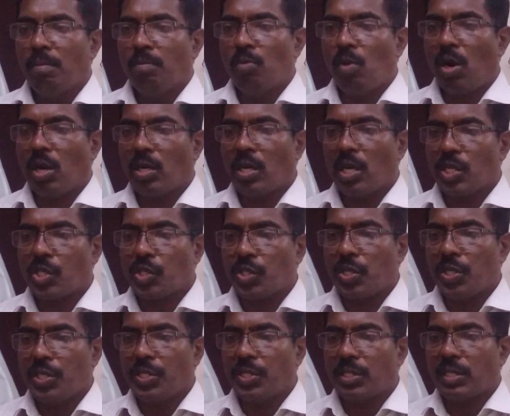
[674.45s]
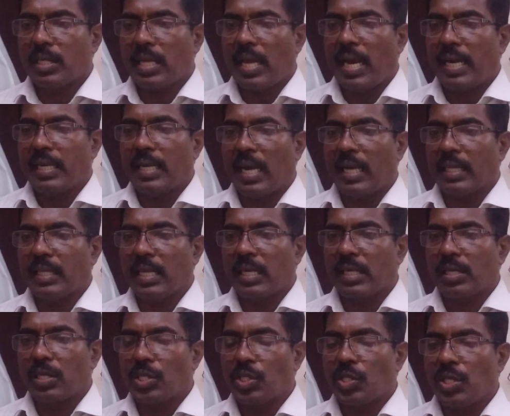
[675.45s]
monasteries and
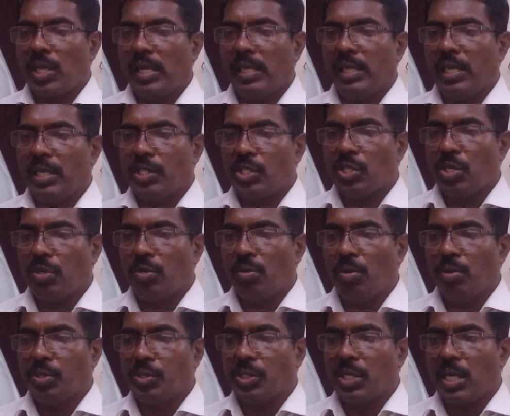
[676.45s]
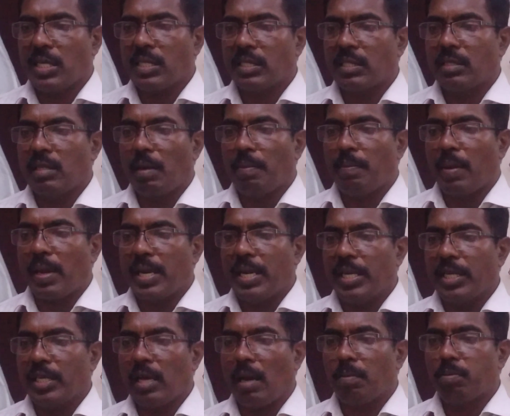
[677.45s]
other Christian institutions, the
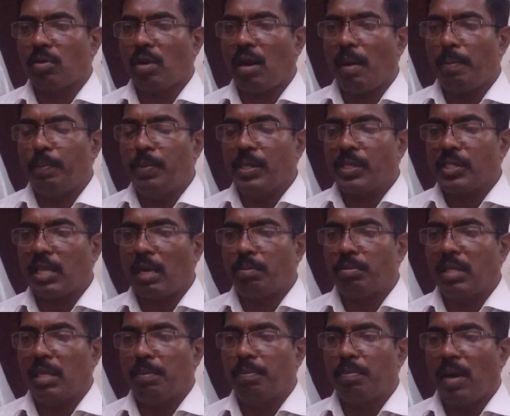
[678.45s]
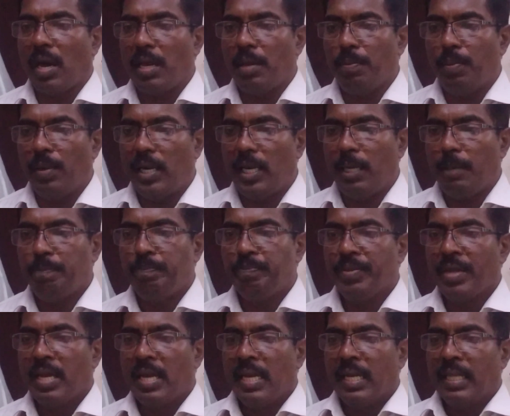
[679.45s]
burning of copies of the Bible,
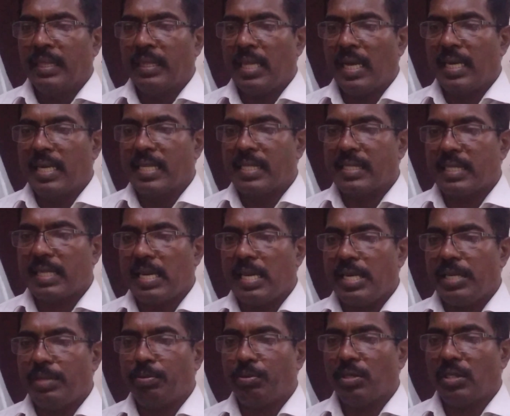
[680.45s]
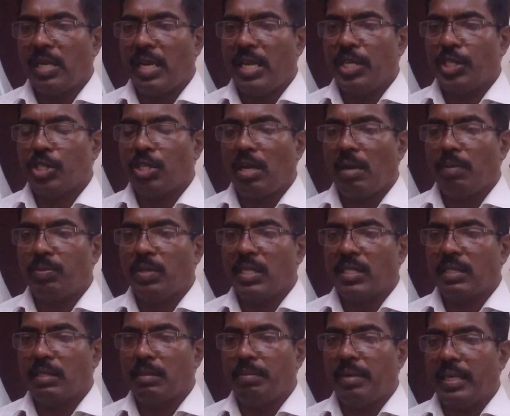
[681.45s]
the discrimination of
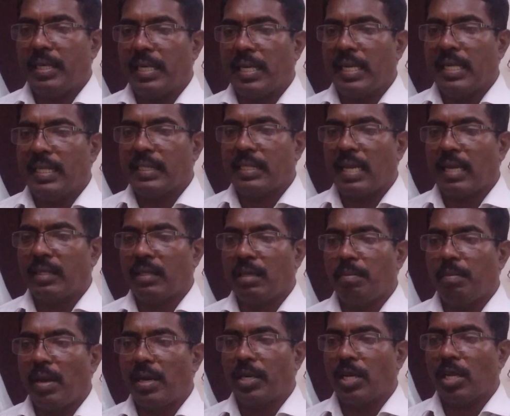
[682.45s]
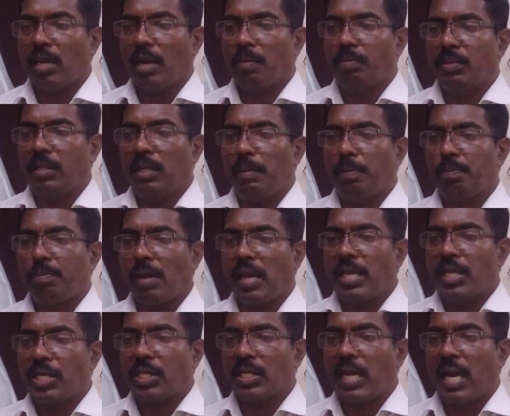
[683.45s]
the cemeteries and the murder of the
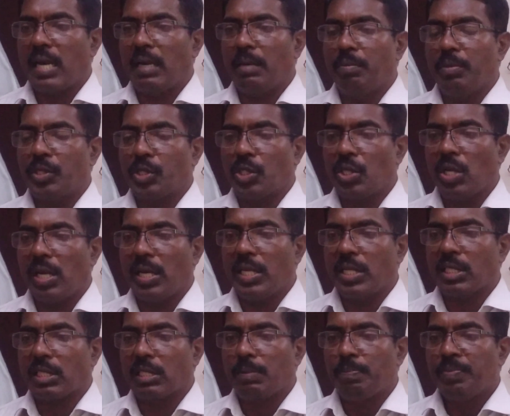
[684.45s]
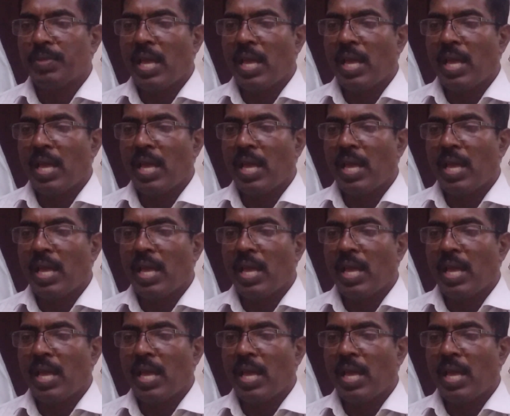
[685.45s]
priests and missionaries